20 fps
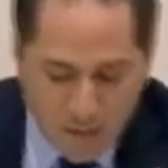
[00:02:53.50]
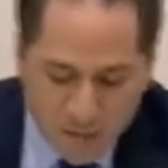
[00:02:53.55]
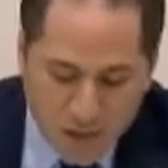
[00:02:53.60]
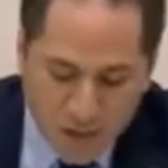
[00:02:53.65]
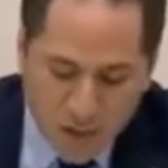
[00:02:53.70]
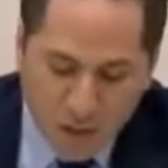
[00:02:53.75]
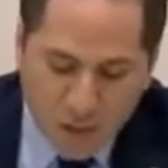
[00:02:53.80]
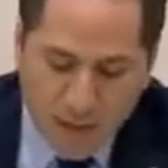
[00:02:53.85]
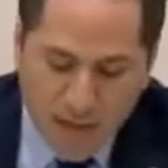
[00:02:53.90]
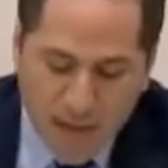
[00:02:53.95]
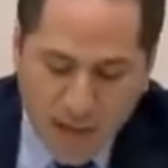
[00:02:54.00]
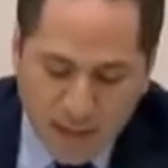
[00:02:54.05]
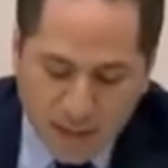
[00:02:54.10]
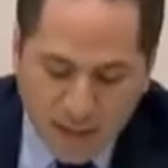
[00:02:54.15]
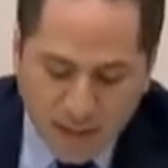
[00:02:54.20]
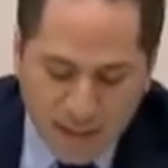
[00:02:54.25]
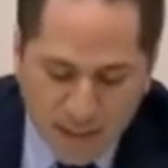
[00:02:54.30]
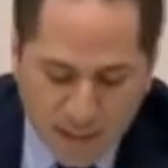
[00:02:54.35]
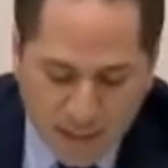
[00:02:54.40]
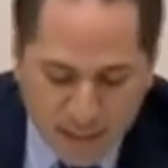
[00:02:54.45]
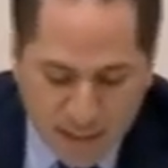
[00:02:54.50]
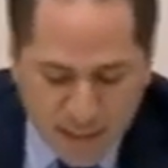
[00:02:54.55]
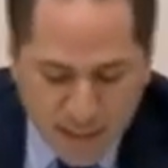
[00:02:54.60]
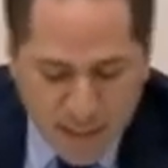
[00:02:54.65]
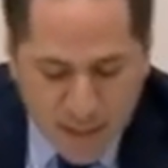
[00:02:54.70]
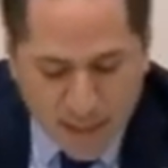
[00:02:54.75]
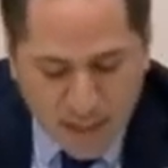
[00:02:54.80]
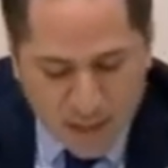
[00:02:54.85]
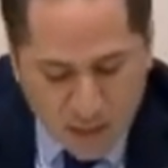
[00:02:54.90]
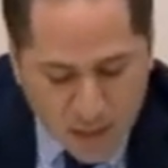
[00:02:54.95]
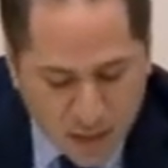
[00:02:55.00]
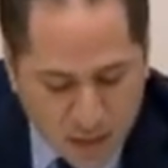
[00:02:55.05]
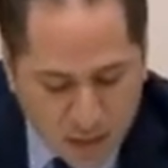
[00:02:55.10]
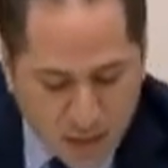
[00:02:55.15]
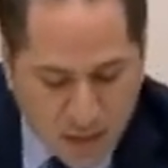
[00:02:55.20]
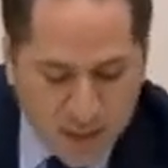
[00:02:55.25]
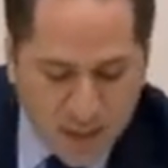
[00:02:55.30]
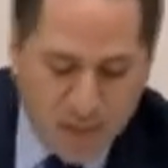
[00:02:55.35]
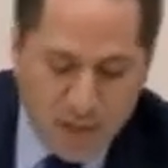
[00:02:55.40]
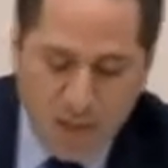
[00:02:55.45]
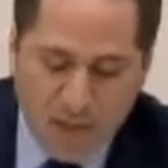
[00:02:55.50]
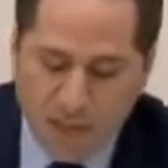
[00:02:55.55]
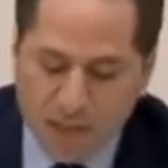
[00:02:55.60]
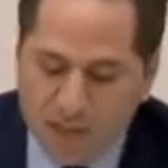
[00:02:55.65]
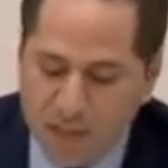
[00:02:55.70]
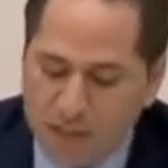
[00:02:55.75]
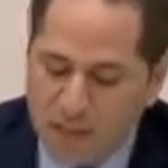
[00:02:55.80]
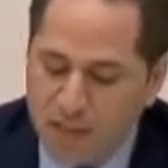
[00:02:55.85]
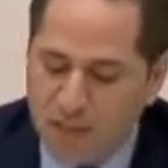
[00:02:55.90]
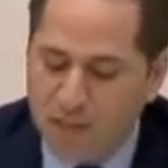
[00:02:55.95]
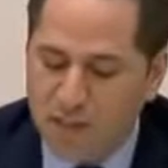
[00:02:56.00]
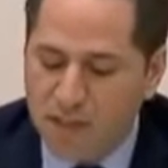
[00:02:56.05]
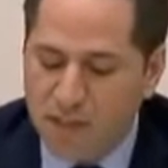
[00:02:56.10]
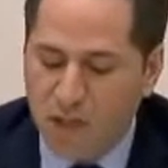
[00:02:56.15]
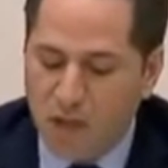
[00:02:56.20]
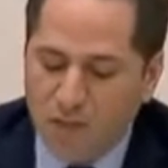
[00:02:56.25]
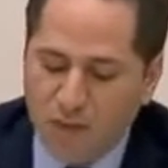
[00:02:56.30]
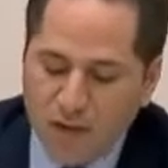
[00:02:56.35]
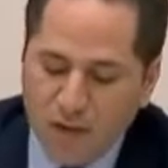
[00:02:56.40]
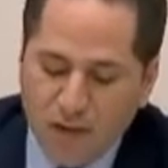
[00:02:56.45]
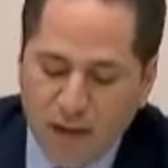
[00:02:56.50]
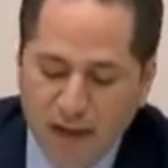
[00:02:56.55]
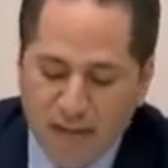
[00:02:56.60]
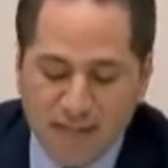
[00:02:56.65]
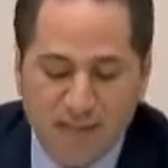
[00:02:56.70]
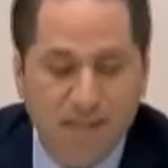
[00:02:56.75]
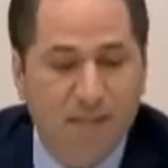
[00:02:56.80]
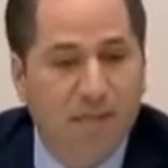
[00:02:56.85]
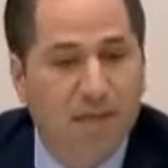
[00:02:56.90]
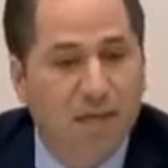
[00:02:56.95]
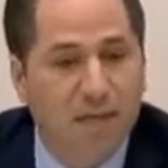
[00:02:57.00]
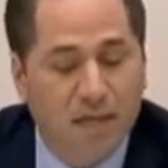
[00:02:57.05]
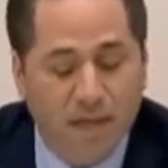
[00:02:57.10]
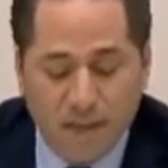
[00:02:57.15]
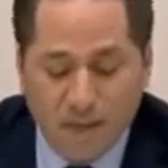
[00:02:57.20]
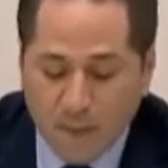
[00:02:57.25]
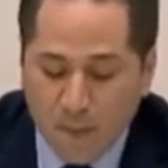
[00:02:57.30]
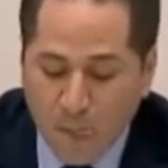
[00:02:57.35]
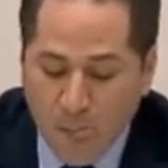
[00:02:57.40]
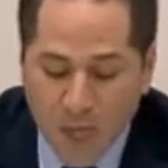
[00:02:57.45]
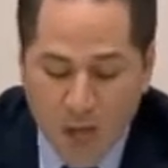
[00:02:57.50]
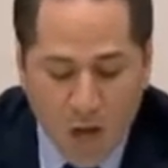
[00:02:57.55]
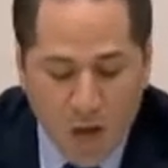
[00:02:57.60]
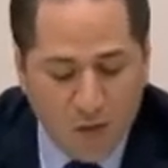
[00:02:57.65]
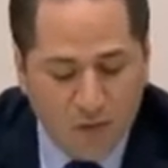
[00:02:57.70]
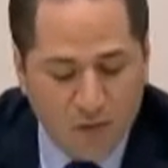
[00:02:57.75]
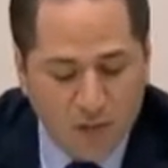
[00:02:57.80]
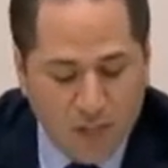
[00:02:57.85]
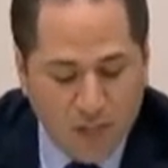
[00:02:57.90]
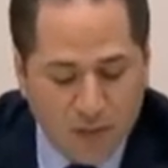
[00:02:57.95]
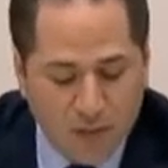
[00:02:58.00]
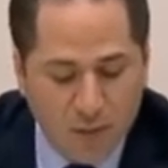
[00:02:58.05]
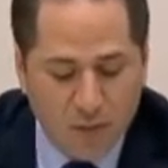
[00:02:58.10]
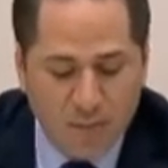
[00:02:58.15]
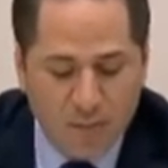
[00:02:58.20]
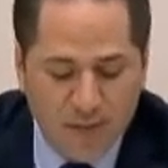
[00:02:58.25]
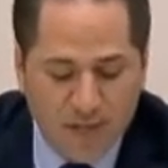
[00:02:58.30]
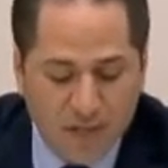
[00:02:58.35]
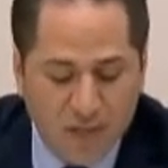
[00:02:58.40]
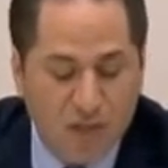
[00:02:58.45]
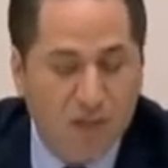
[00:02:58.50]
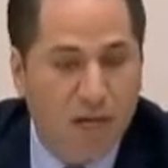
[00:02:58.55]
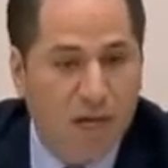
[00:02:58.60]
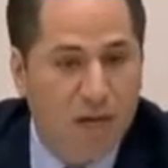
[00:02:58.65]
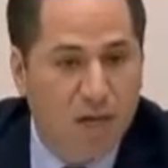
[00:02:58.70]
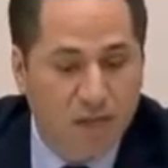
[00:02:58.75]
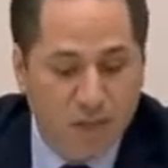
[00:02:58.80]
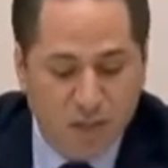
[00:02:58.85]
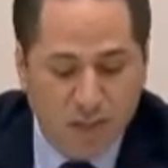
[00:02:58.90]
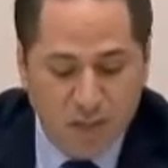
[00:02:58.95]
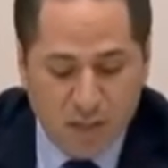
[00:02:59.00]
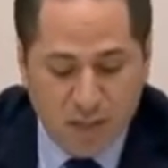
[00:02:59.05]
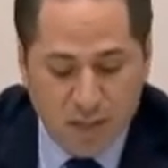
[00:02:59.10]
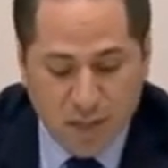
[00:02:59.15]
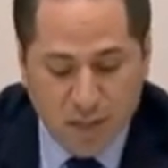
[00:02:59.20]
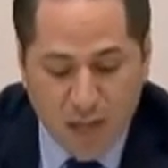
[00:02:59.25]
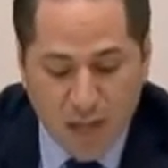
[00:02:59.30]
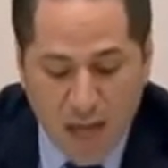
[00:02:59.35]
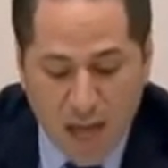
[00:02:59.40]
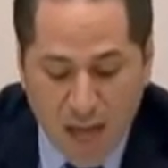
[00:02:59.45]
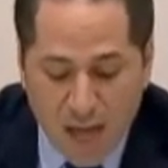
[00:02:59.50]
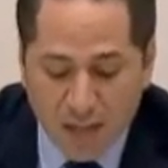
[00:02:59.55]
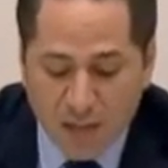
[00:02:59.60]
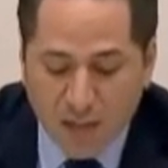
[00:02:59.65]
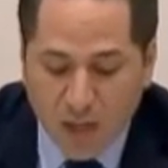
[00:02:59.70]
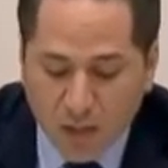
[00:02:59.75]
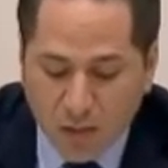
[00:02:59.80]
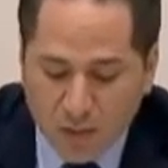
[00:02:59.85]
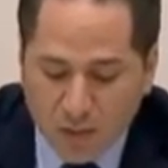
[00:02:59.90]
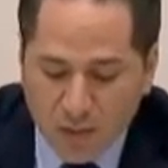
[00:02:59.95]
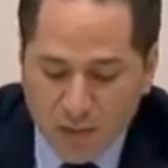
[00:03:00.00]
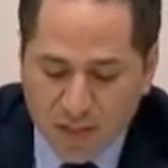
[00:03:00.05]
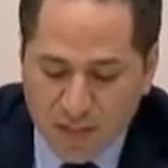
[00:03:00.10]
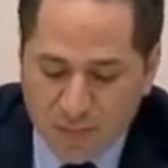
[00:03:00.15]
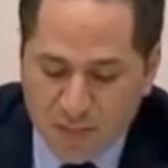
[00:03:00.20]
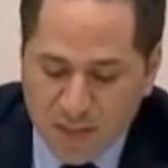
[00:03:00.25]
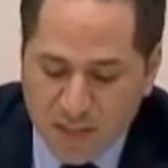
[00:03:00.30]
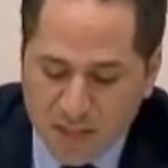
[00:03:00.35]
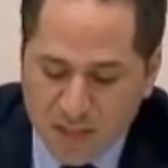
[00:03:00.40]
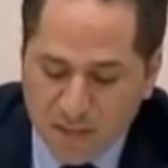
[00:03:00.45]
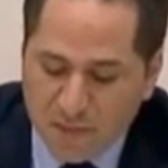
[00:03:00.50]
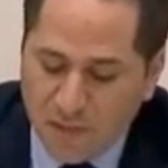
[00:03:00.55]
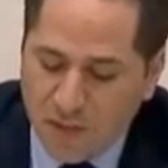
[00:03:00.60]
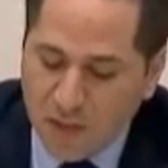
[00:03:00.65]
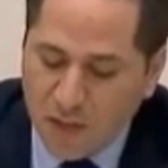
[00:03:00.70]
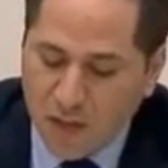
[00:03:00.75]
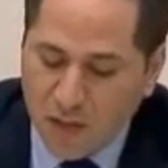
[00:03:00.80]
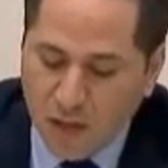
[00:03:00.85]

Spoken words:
This reality indicates clearly the existence of a glass ceiling of gender-based challenges and country-specific